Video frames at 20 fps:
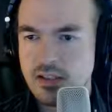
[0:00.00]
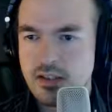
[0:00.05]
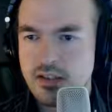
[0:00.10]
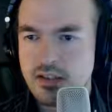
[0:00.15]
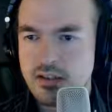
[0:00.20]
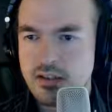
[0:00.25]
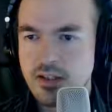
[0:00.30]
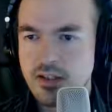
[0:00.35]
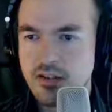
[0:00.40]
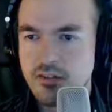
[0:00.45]

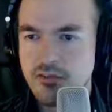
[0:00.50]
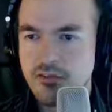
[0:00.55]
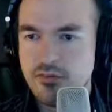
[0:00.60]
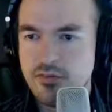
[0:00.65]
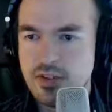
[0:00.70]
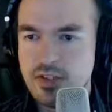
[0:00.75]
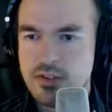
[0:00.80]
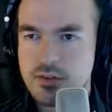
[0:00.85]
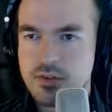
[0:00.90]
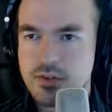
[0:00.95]
Let's get the
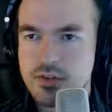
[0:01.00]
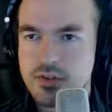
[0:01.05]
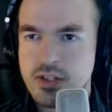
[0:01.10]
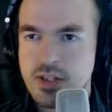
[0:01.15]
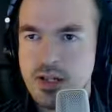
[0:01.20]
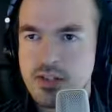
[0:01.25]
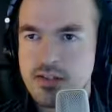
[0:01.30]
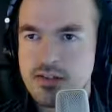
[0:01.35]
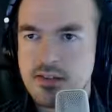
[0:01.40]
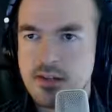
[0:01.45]
vessel
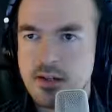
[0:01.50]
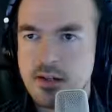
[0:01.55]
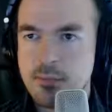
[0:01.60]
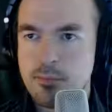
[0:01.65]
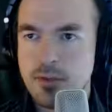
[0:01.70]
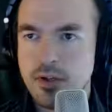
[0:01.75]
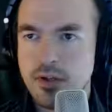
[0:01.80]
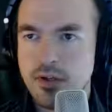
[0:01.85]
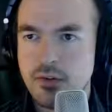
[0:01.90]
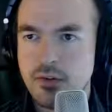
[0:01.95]
stats
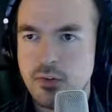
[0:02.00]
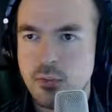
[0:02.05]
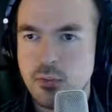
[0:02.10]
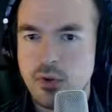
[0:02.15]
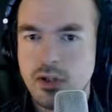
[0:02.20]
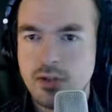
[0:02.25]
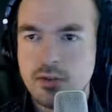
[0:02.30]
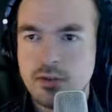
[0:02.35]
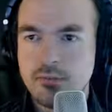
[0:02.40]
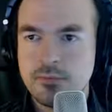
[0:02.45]
up as
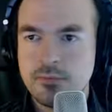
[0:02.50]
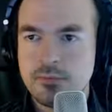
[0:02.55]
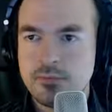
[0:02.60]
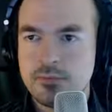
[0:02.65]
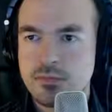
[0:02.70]
well.